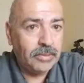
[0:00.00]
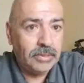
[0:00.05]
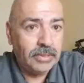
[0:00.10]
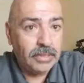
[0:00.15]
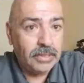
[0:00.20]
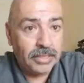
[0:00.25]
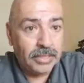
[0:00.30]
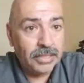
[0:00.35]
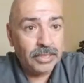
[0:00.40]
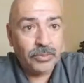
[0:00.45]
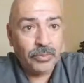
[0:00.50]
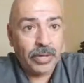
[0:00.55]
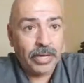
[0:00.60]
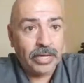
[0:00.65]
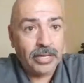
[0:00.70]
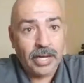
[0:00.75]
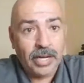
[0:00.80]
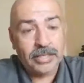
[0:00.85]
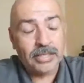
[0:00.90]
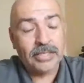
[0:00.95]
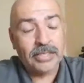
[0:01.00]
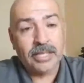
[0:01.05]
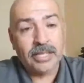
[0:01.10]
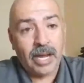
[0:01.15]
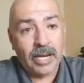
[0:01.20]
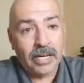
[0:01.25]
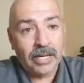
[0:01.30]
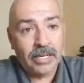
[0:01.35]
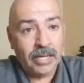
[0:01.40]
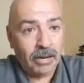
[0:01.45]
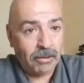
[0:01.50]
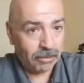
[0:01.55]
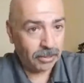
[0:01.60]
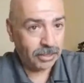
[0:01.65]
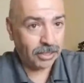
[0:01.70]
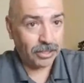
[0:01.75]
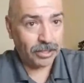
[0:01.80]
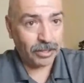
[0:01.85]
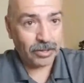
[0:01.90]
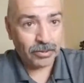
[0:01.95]
this week I decided I was going to
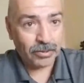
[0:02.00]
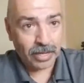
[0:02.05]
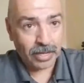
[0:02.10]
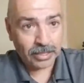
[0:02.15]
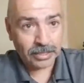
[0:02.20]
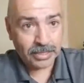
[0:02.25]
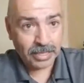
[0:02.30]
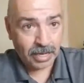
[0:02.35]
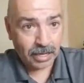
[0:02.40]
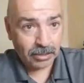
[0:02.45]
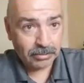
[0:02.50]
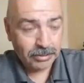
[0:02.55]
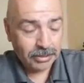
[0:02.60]
go out of town.